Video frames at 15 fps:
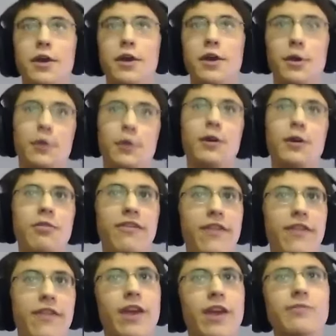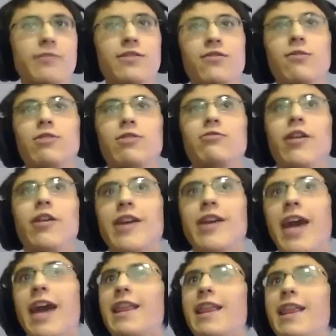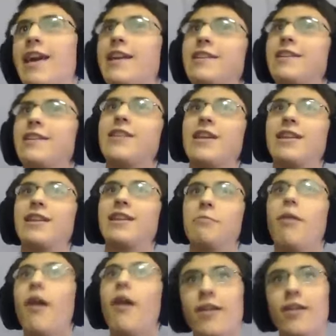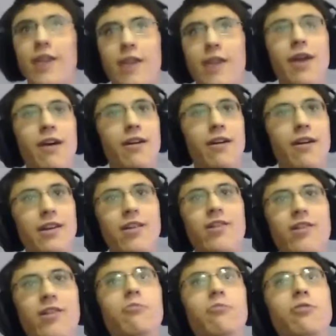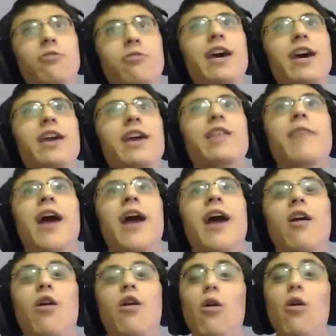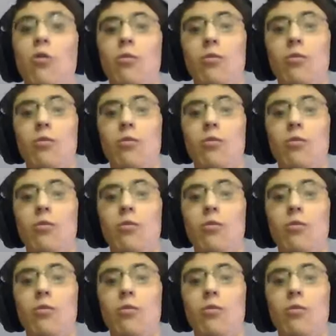you could play video games if you went to an arcade, and then suddenly Pong came out, and then you could play them at home.